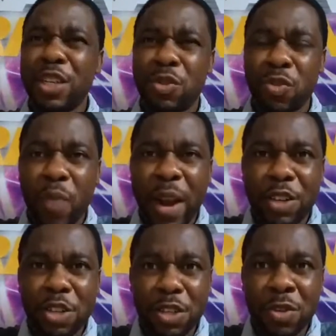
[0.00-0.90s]
the
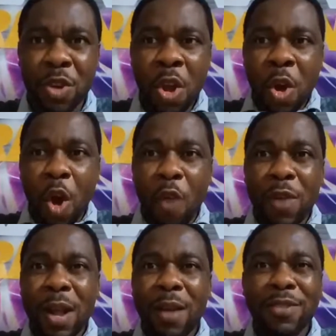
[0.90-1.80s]
direction
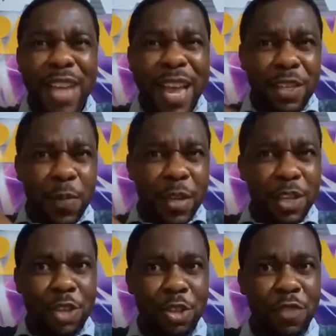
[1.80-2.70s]
of God's
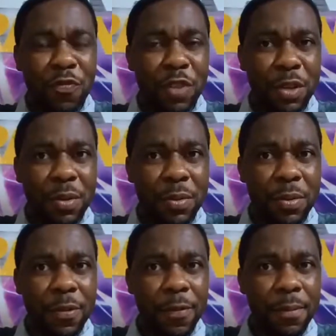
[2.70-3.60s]
expectation for you.
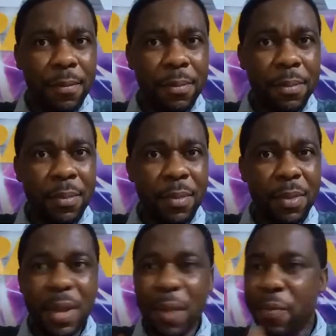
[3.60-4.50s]

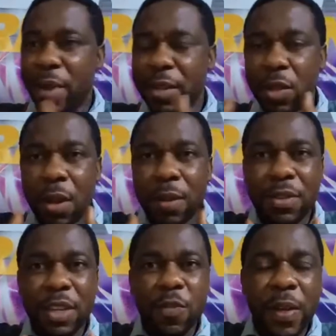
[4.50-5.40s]
There is
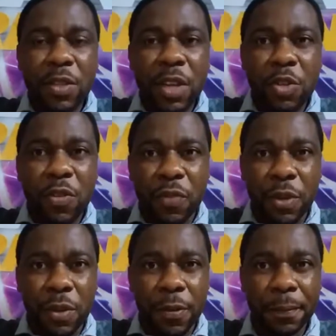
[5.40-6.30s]
God's expectation
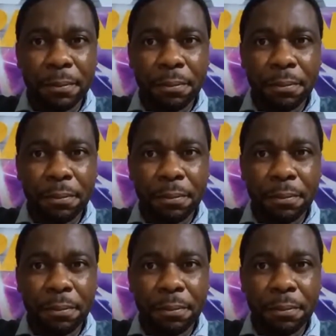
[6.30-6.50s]
for you.